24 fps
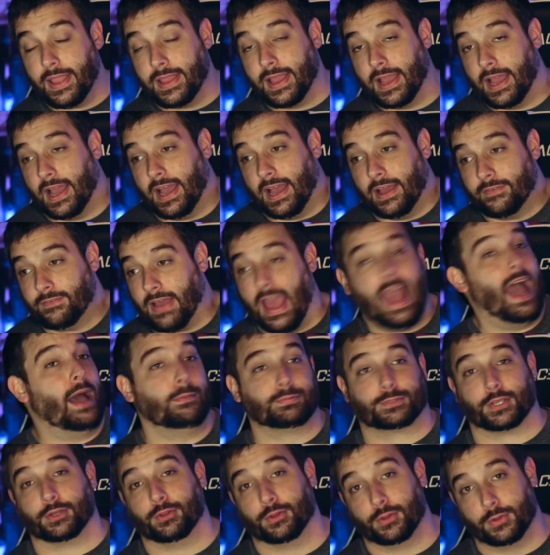have
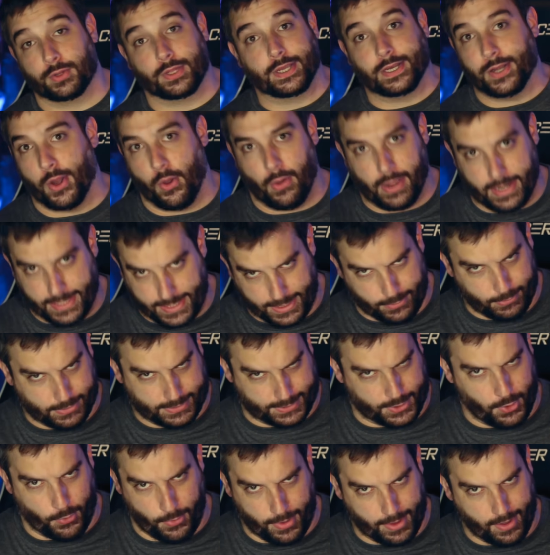absolutely no idea
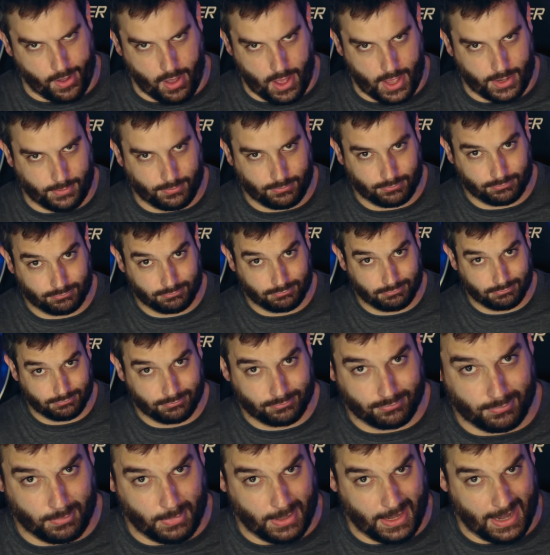what's going on,
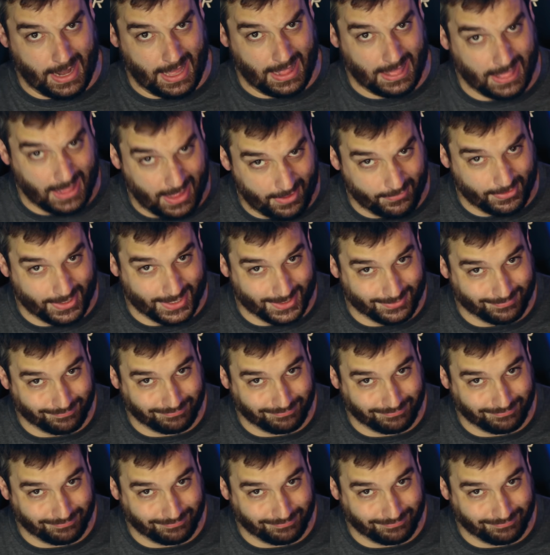but I love it.